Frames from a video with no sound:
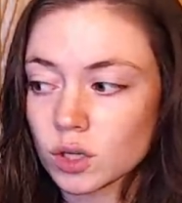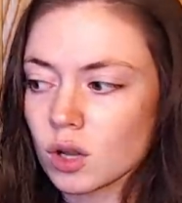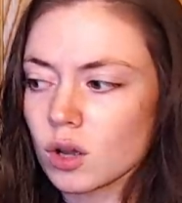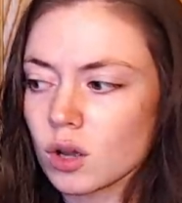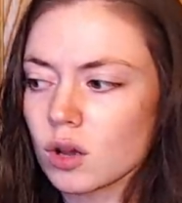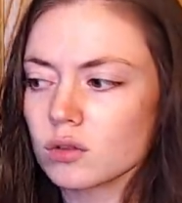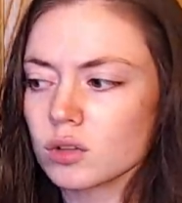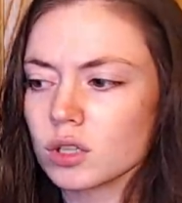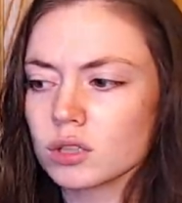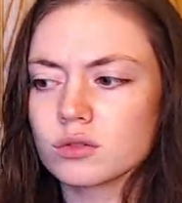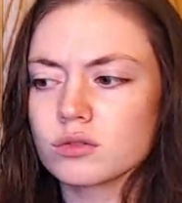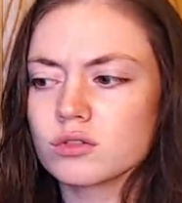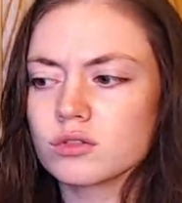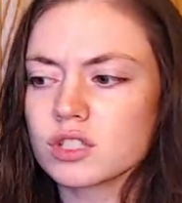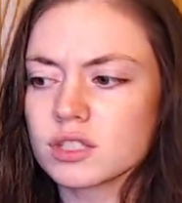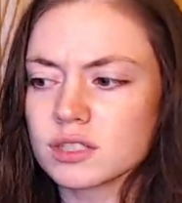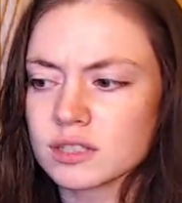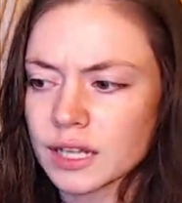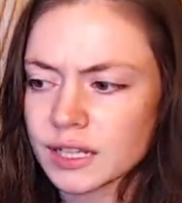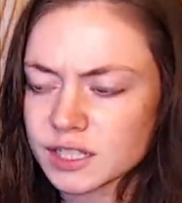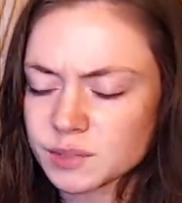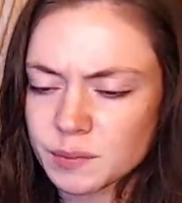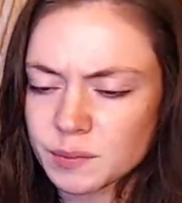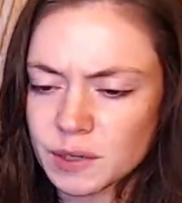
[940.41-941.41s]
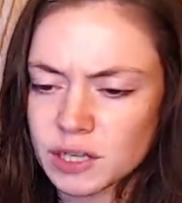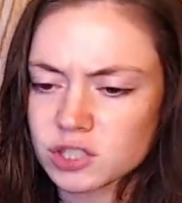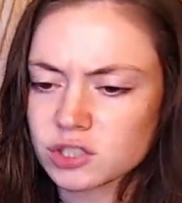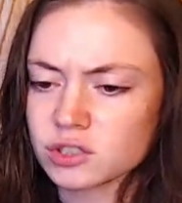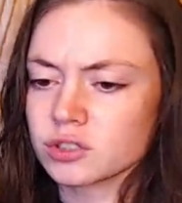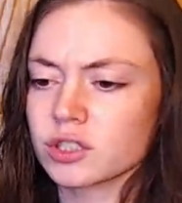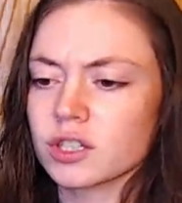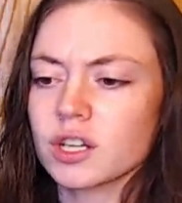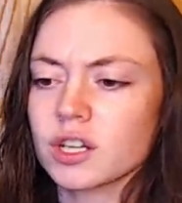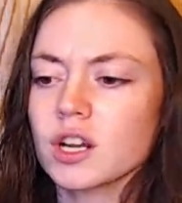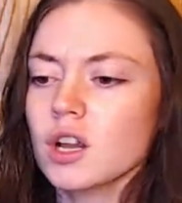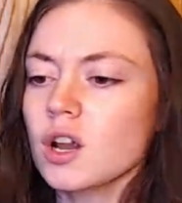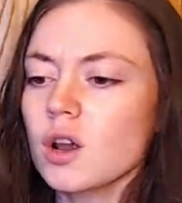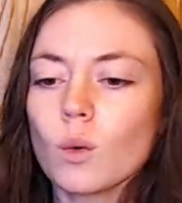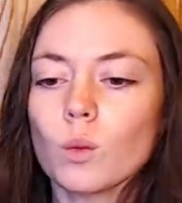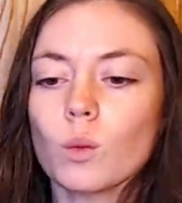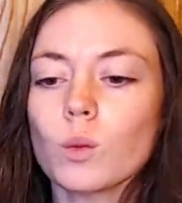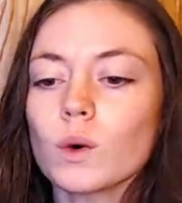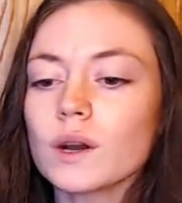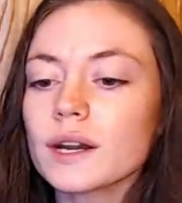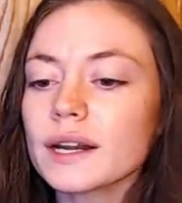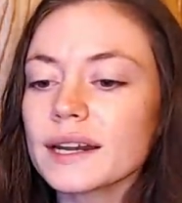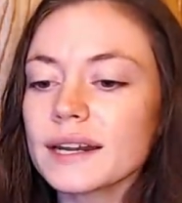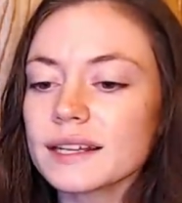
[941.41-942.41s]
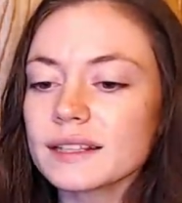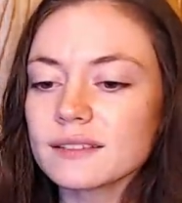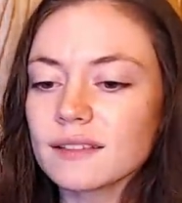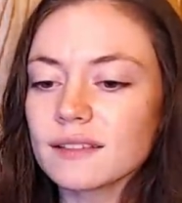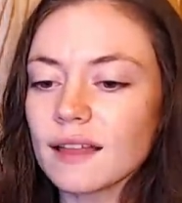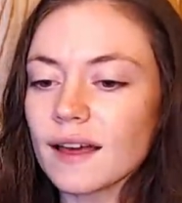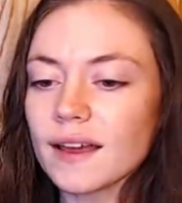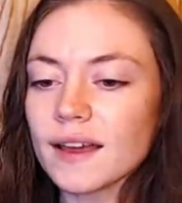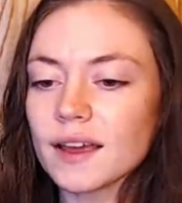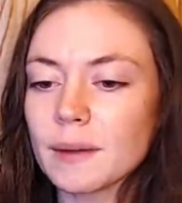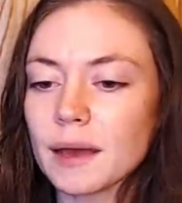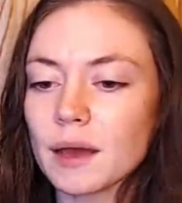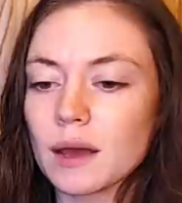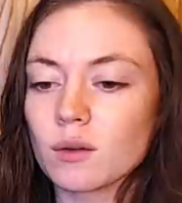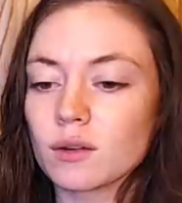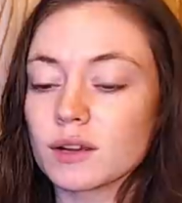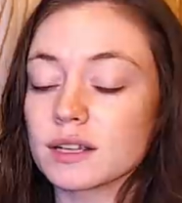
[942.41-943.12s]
Oh, Lelouch is not special. Or what did he lie about?